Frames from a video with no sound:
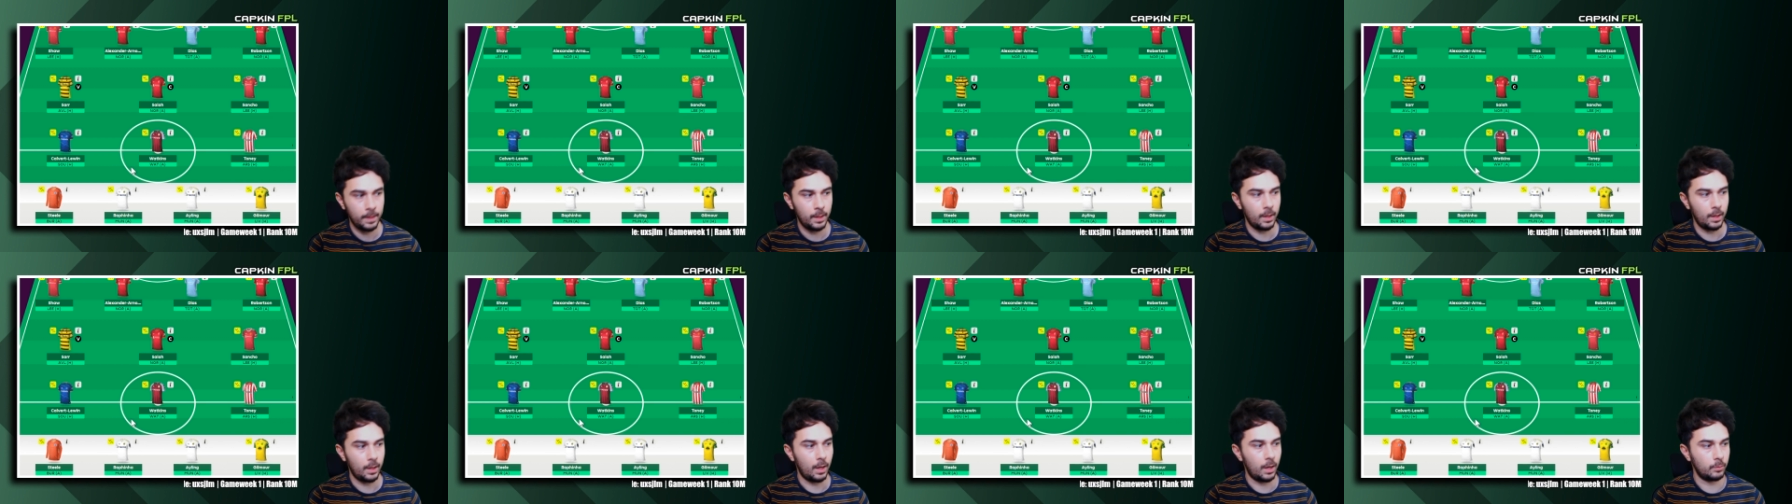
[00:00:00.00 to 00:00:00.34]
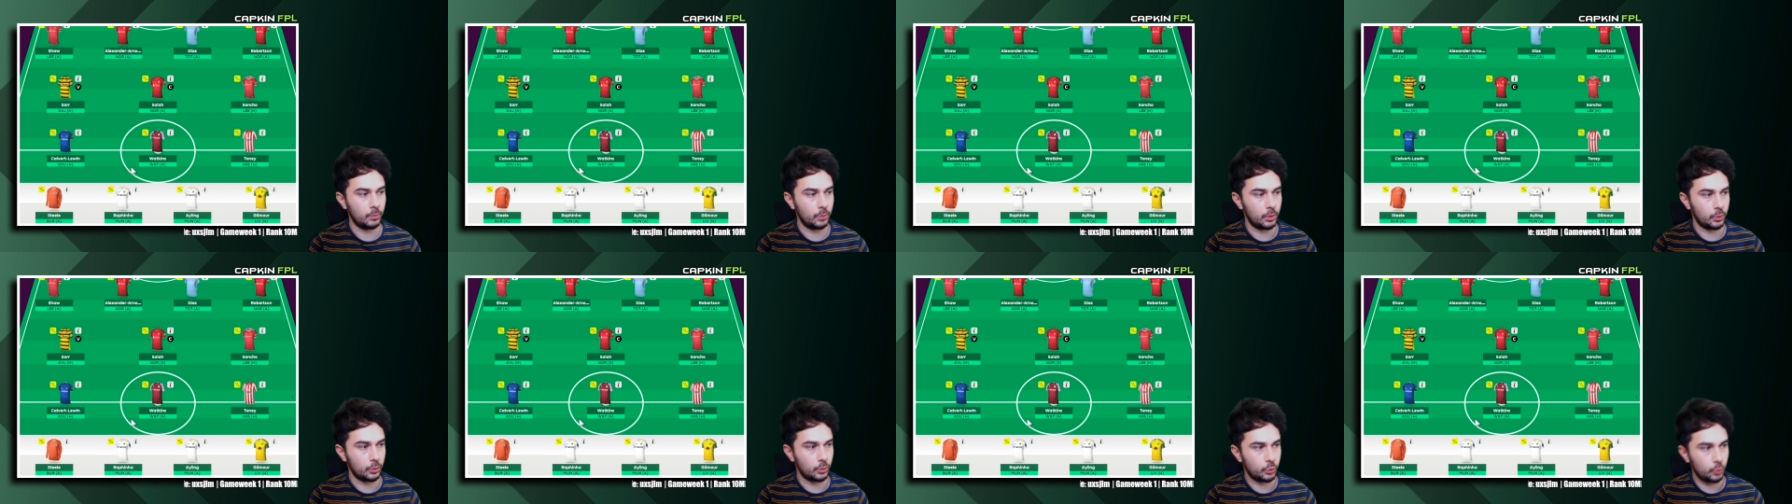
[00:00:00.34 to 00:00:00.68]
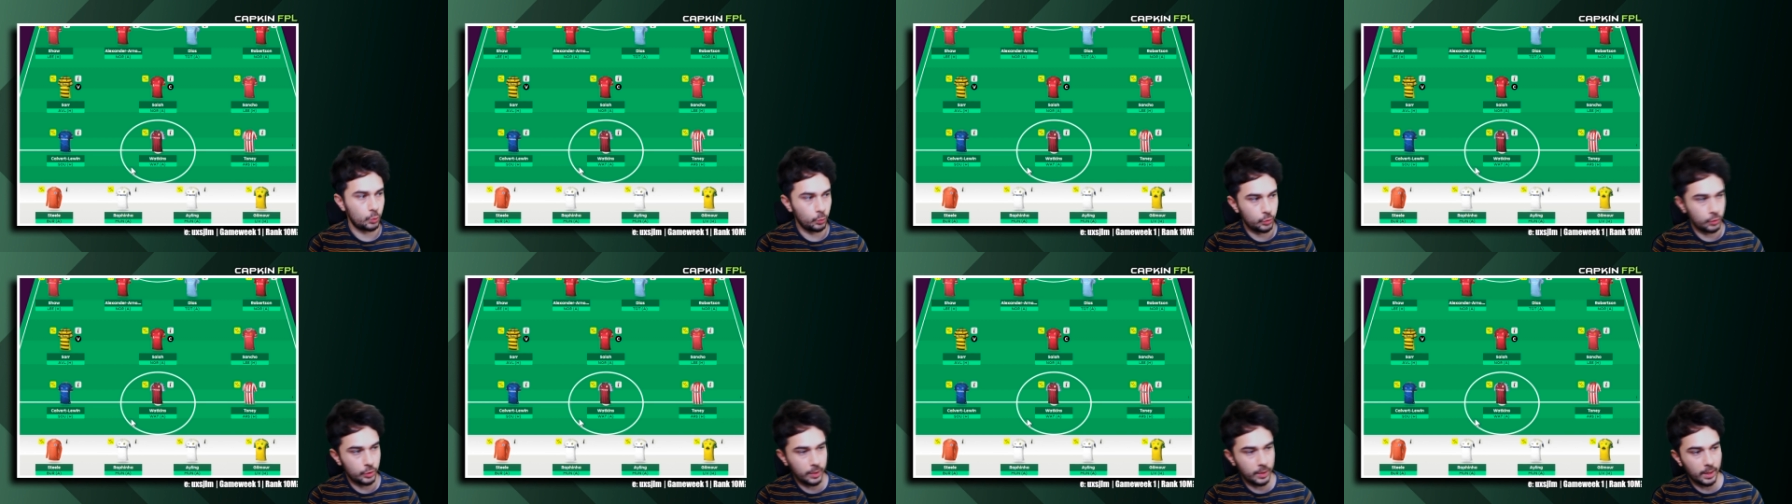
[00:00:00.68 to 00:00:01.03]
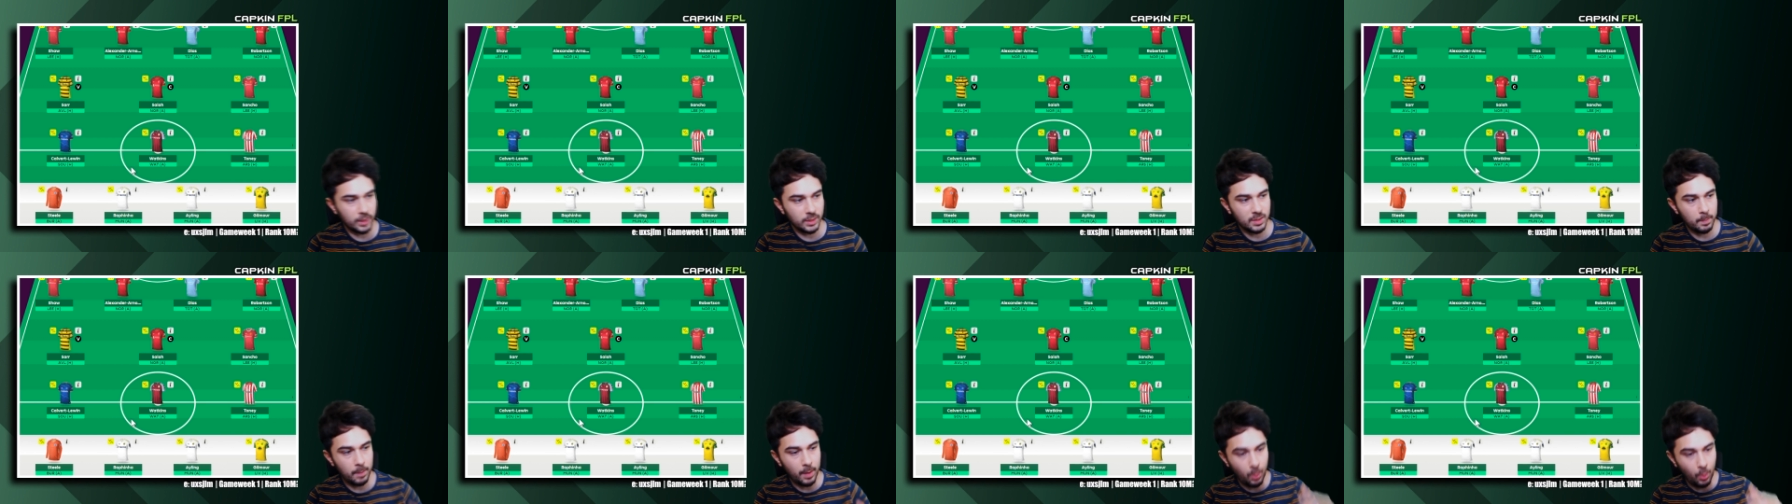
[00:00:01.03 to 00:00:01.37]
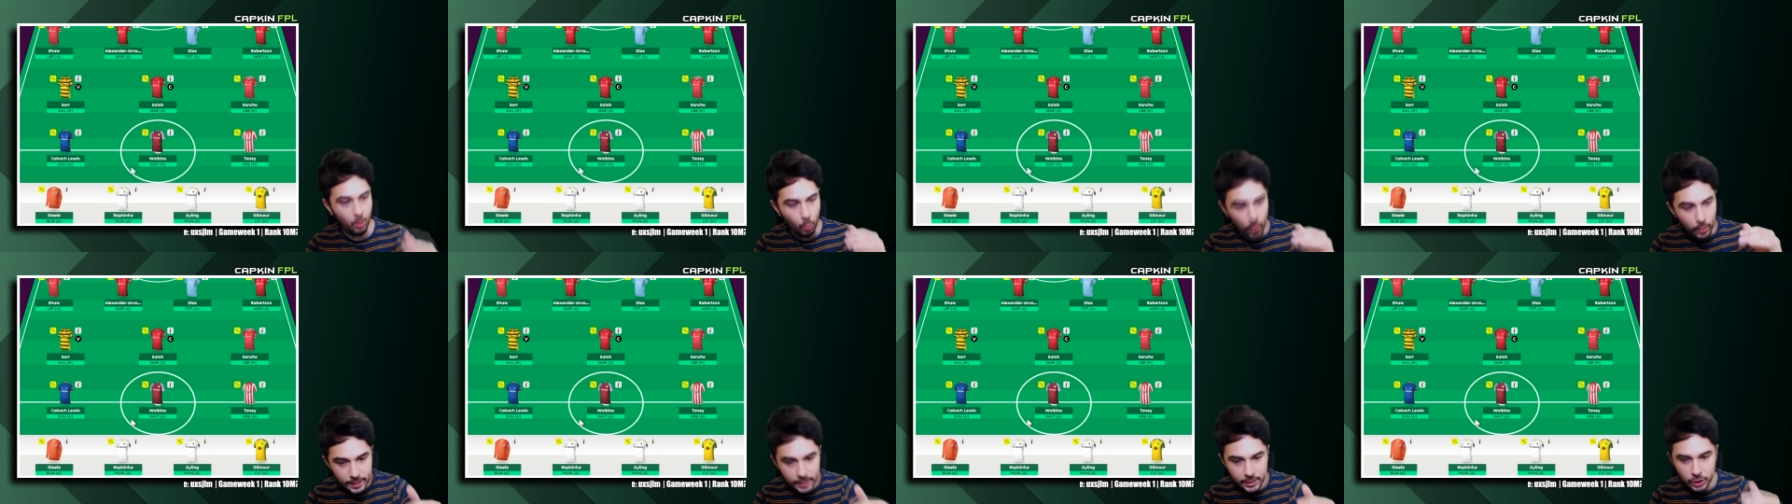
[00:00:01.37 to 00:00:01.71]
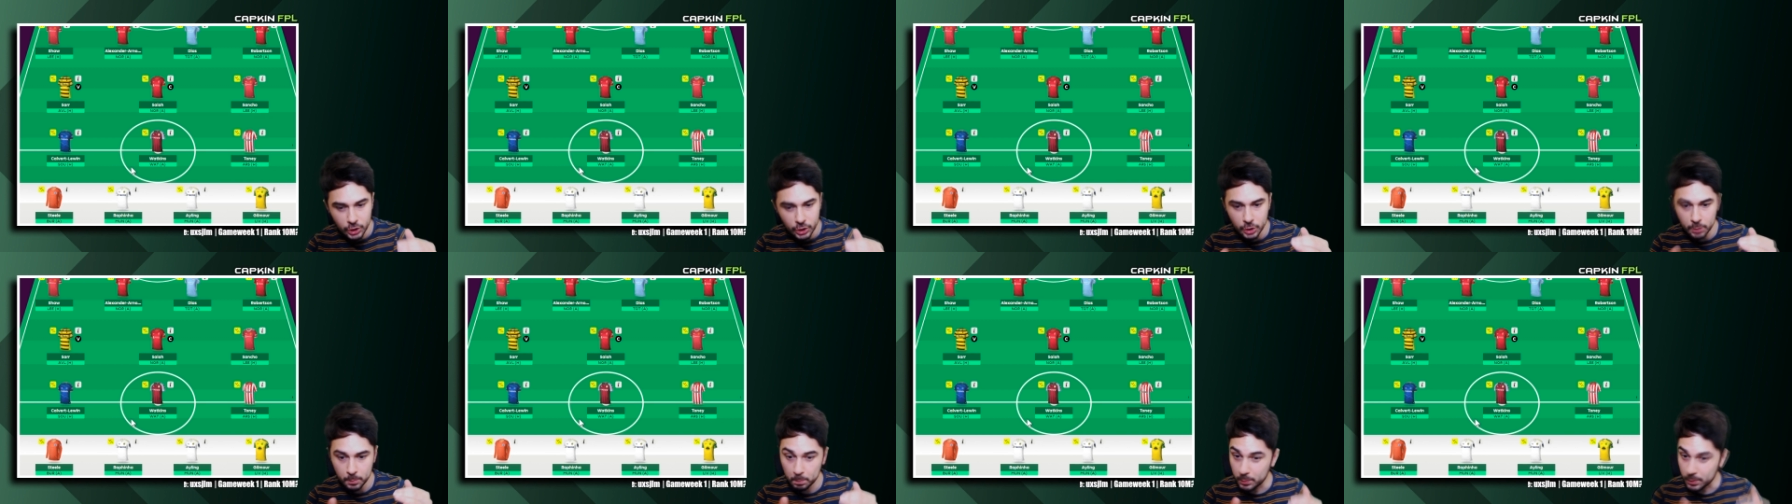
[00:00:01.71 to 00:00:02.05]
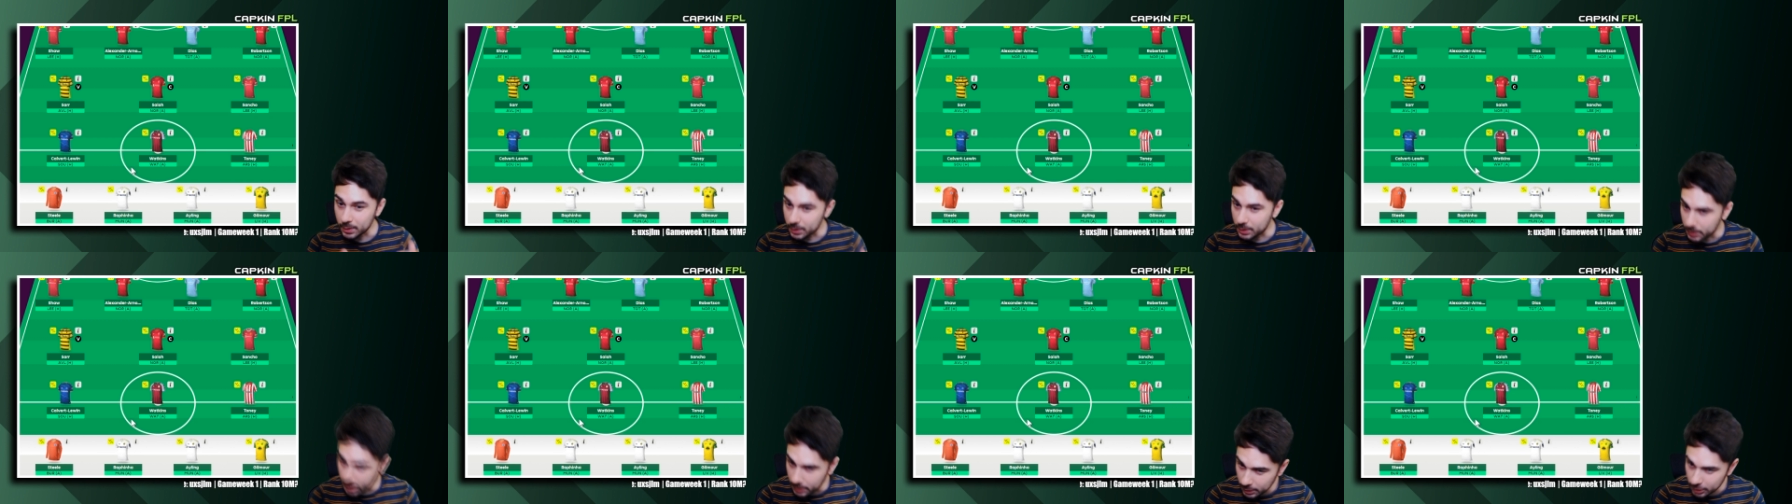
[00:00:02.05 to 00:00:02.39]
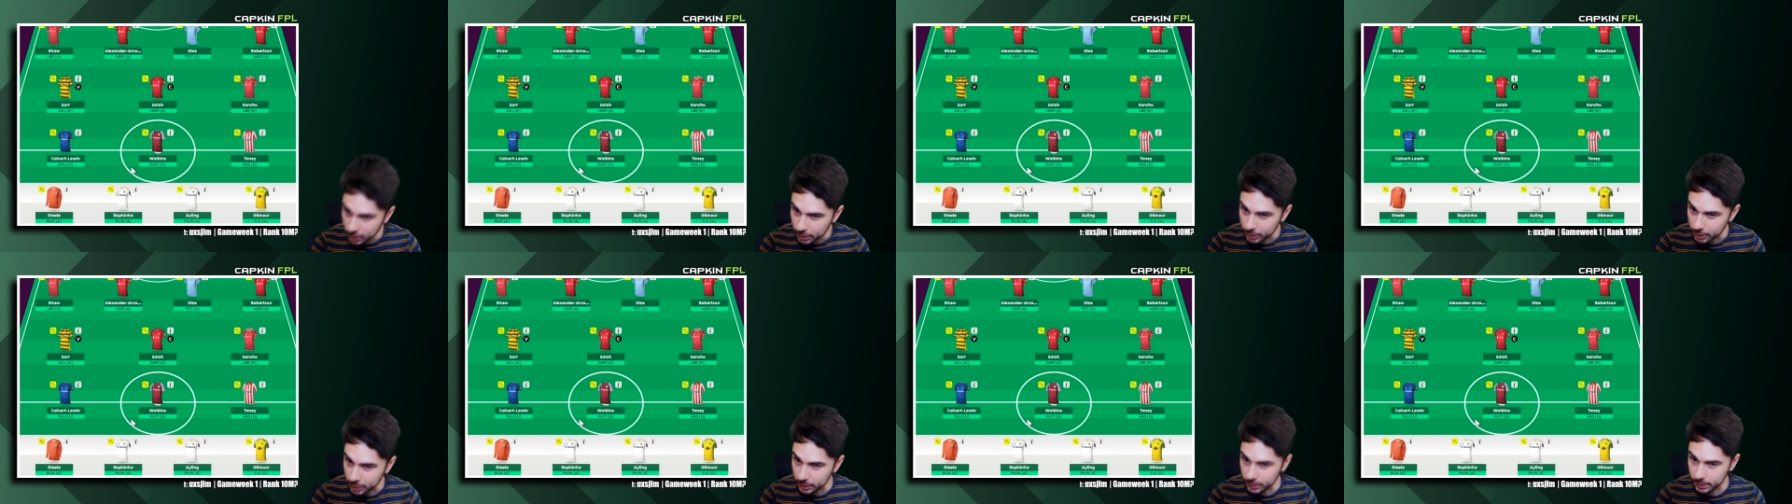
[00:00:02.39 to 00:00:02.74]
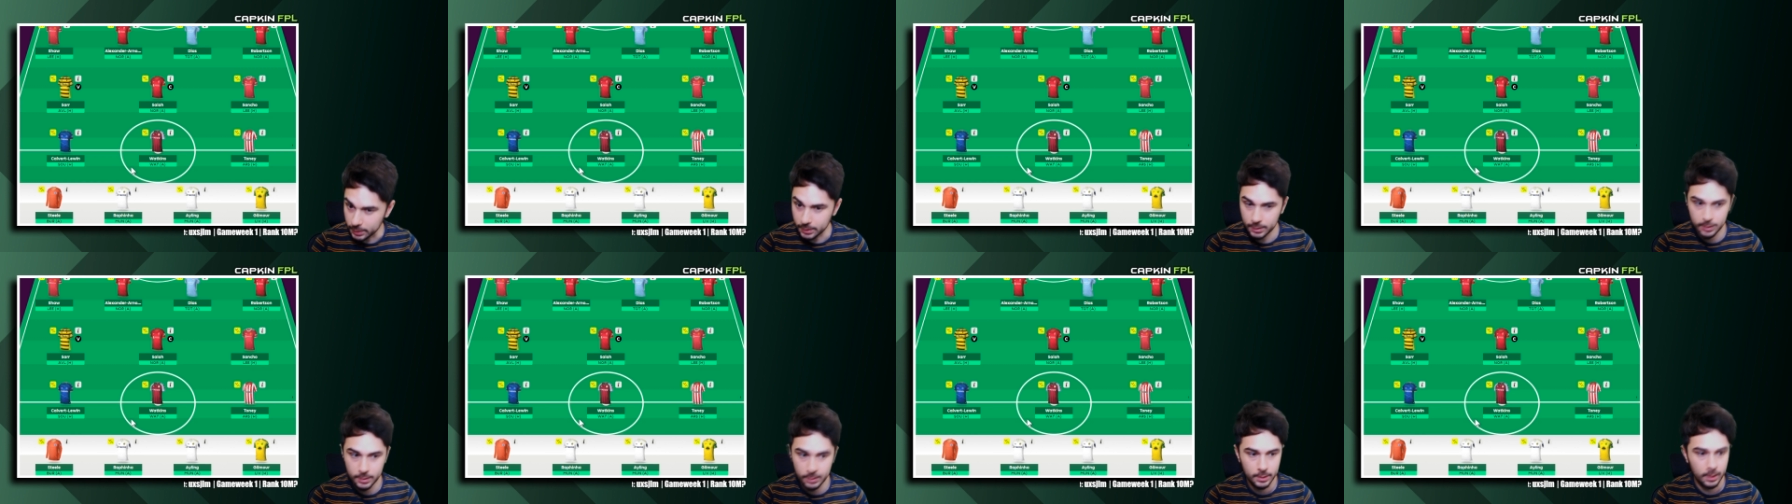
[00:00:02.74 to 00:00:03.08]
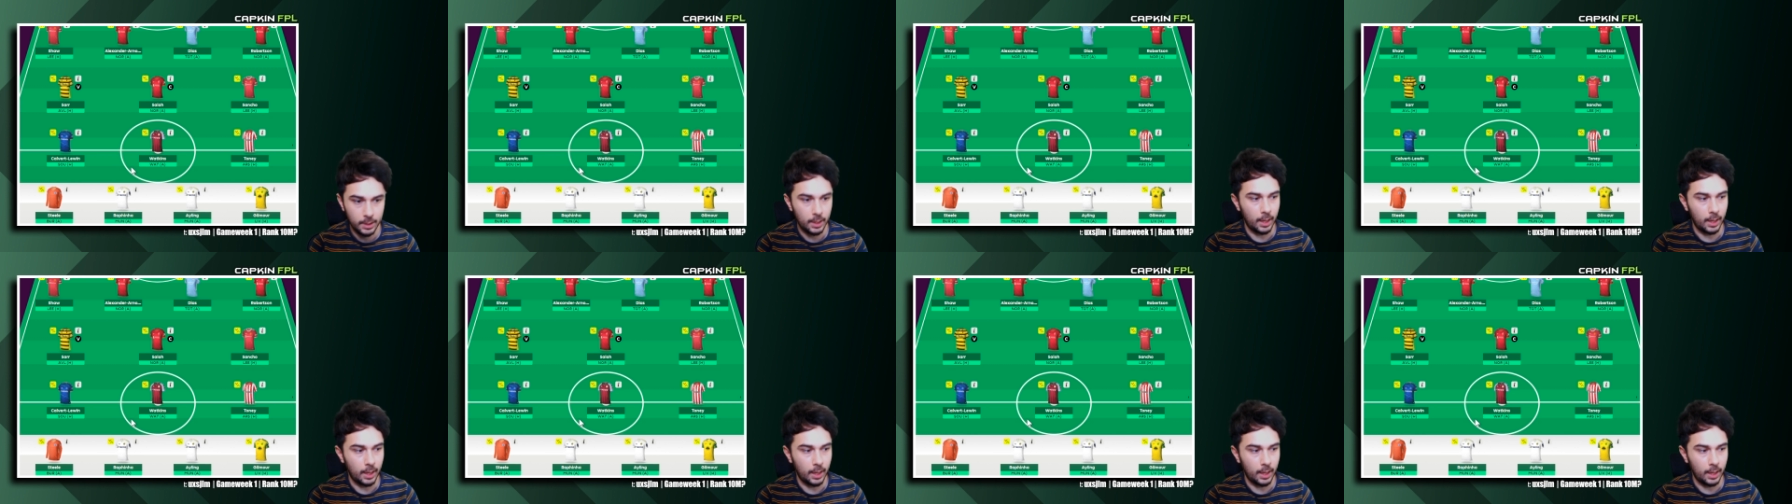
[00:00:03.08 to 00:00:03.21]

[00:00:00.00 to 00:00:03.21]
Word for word: I'm going to talk to you guys about each positions